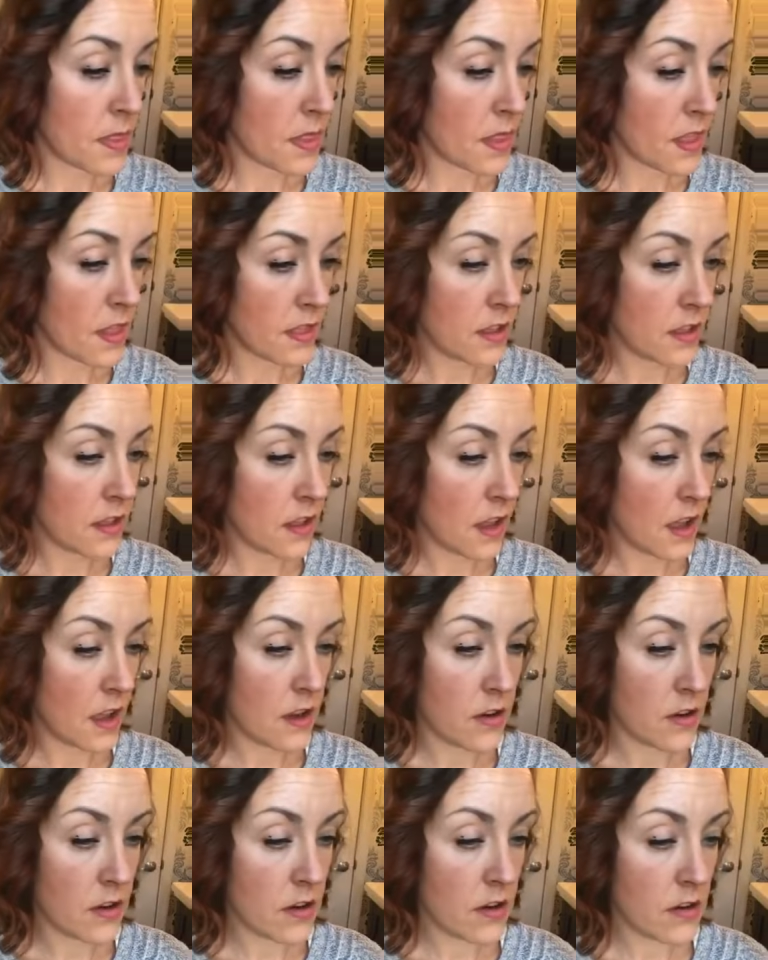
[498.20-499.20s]
the
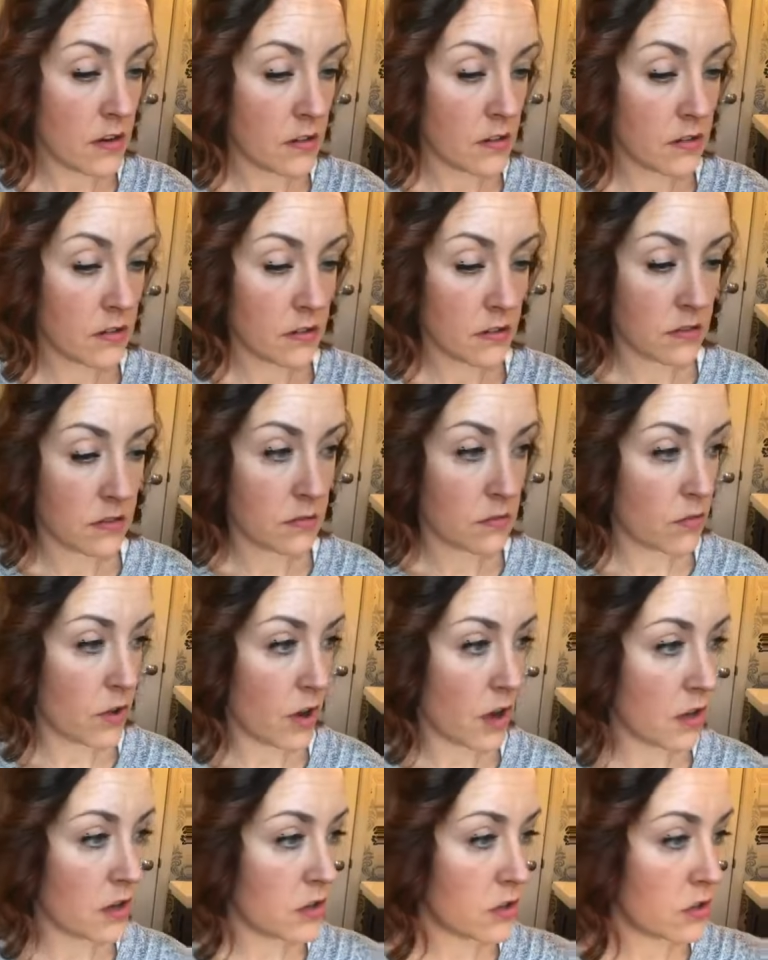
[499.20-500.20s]
liner
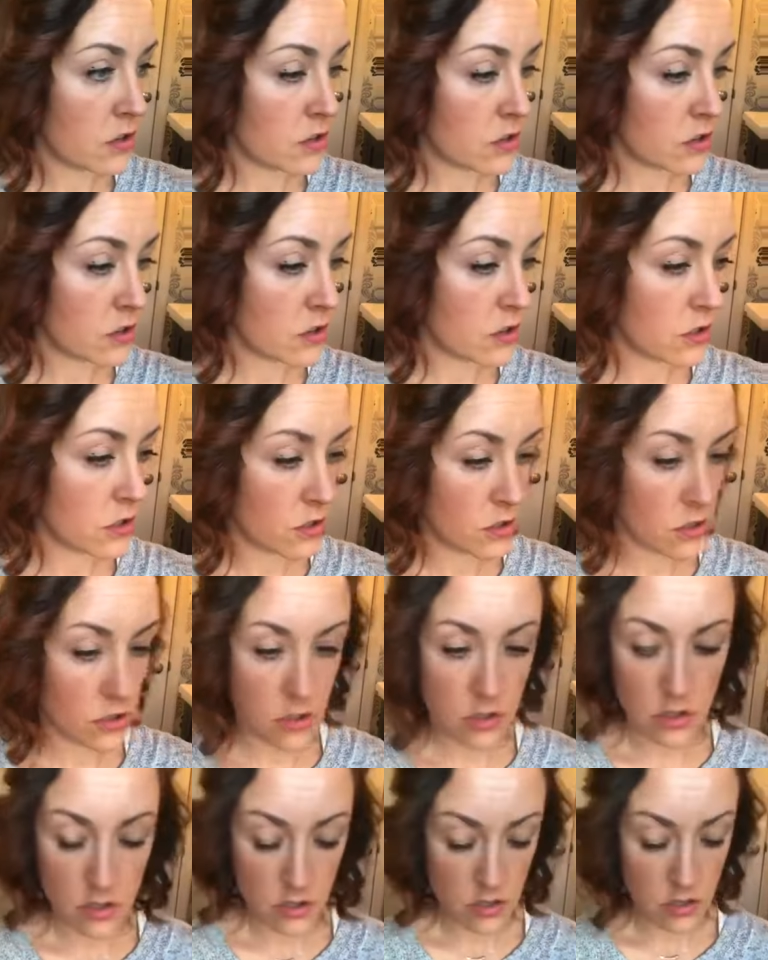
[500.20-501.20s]
brush.
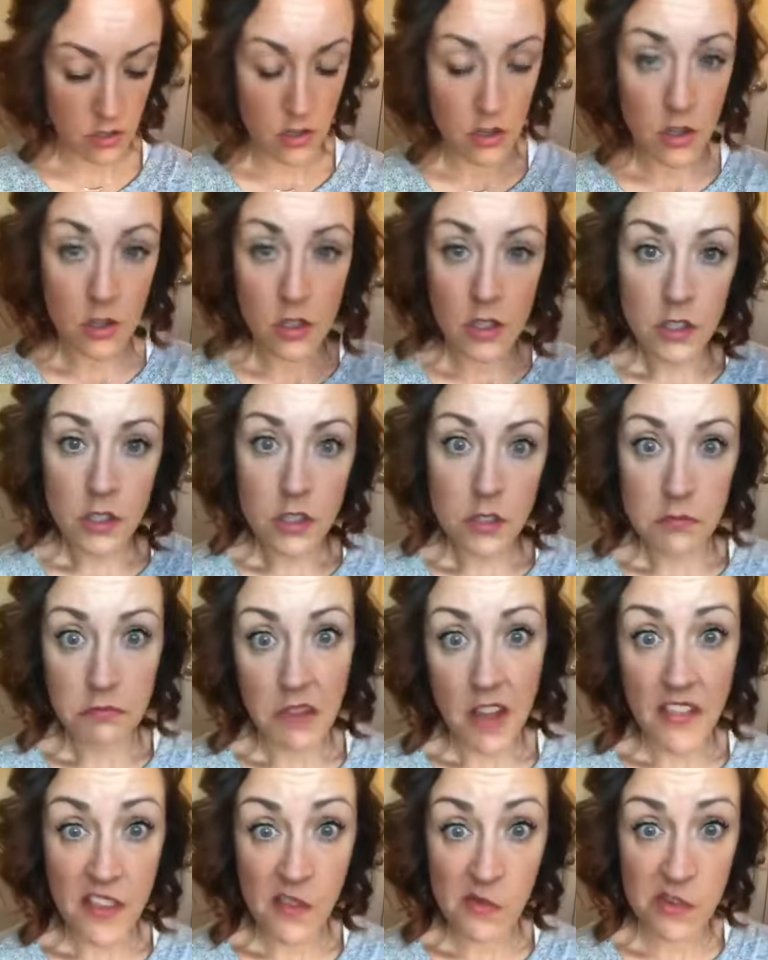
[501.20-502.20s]

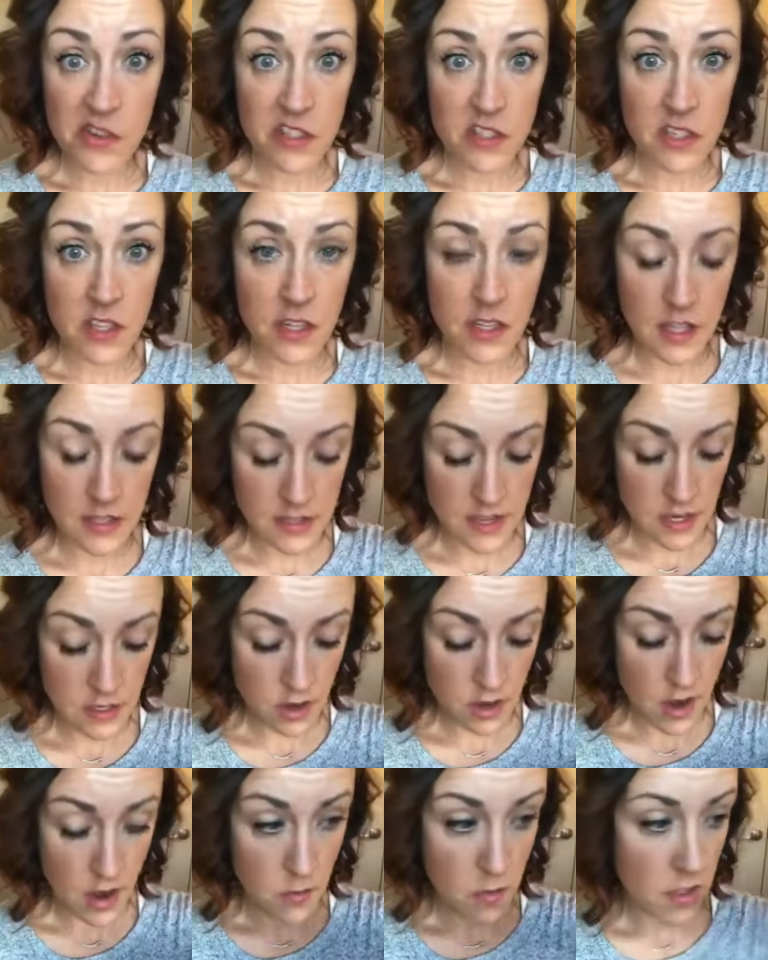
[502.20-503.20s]
And then we're just gonna let that
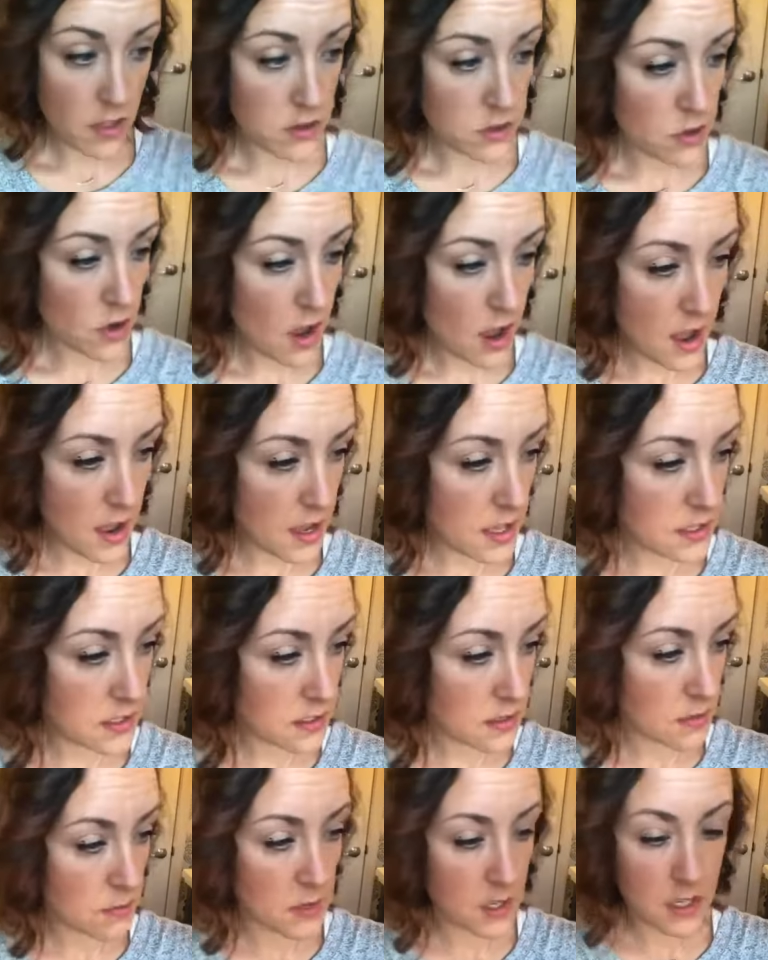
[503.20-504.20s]
dry. While it dries,
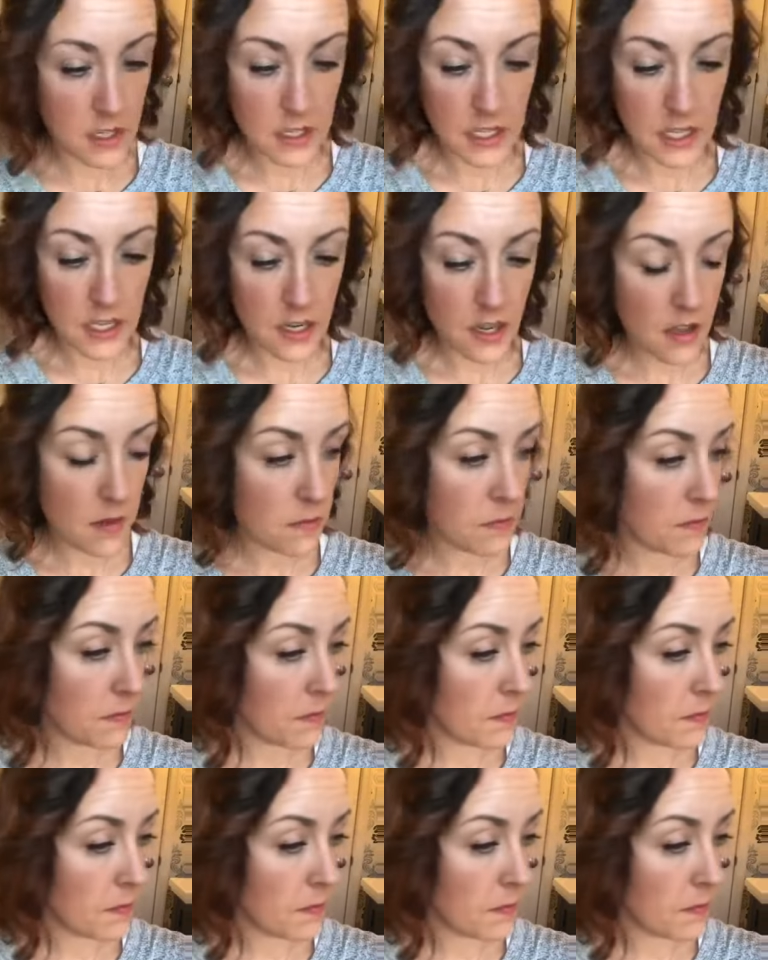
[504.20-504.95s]
I'm gonna clean up,